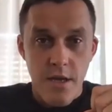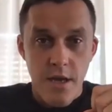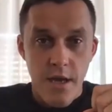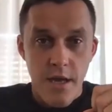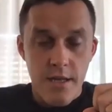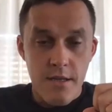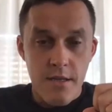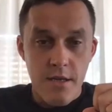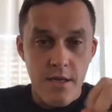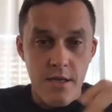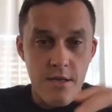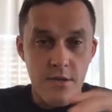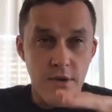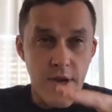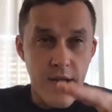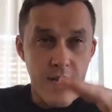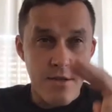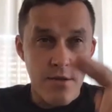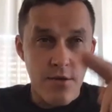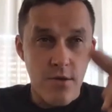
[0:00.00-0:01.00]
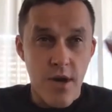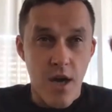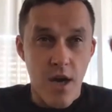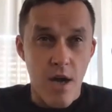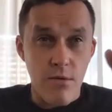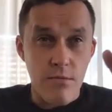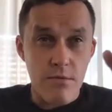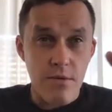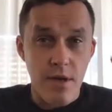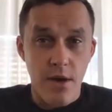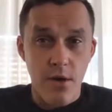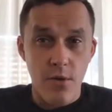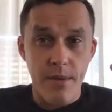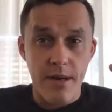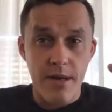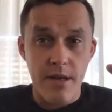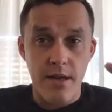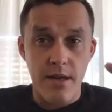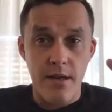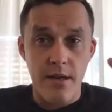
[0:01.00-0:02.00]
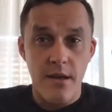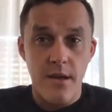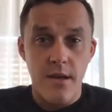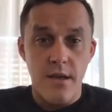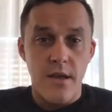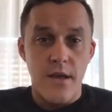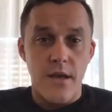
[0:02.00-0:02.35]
and he tried to count how many